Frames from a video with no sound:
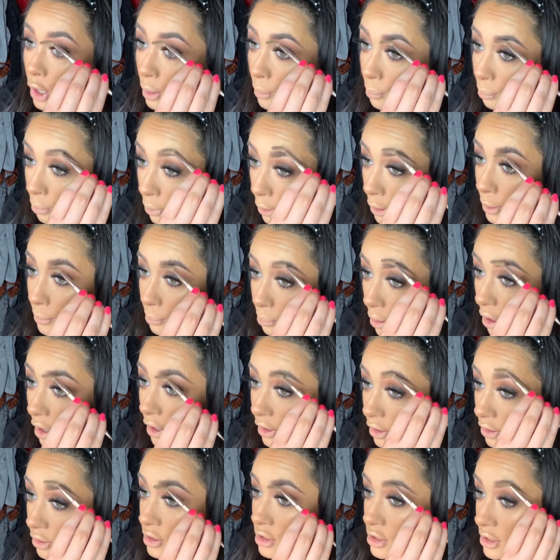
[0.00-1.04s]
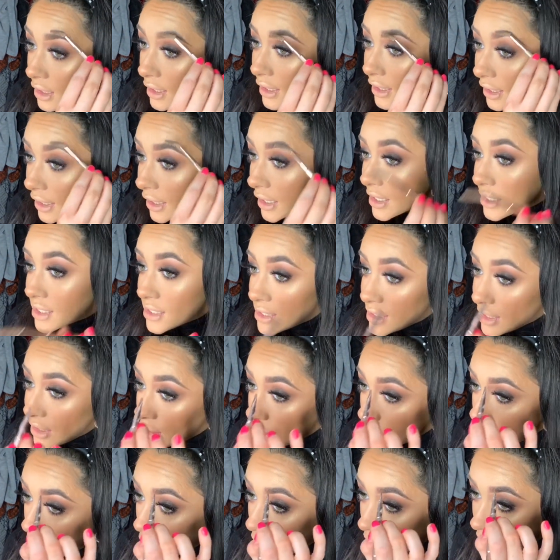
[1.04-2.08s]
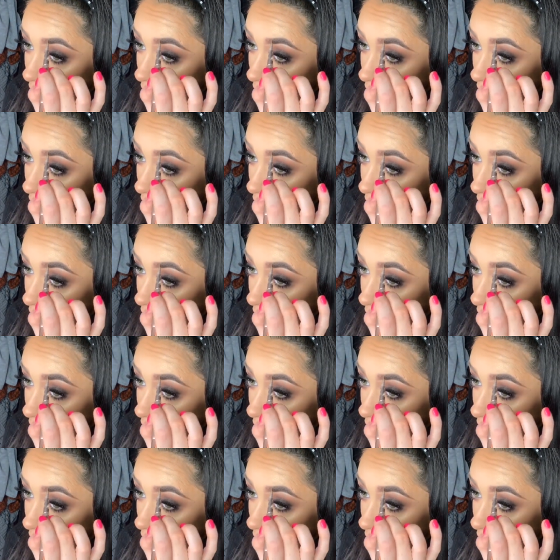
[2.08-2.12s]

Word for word: brow product in case, you know,